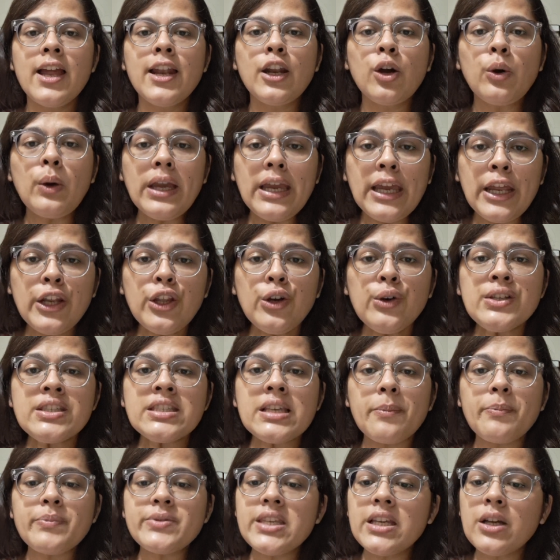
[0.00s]
now, in your
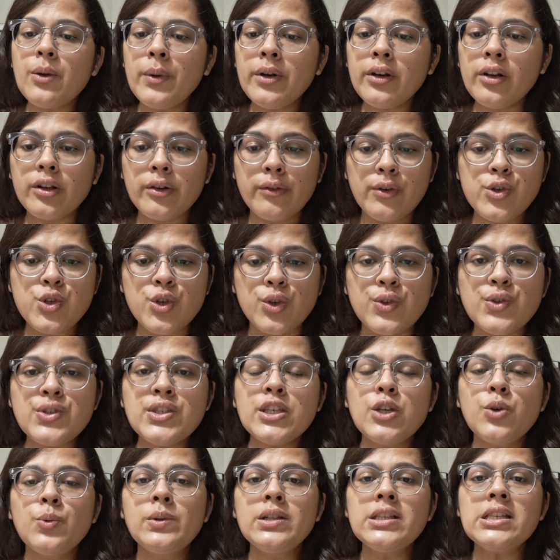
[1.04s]
subsequent
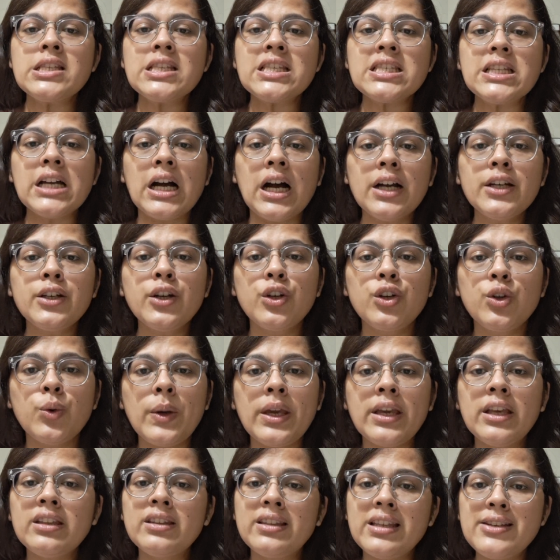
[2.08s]
revisions, you will start
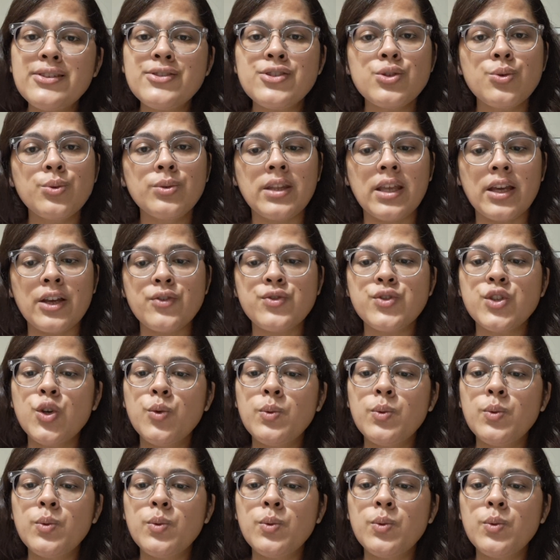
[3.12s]
doing these two things.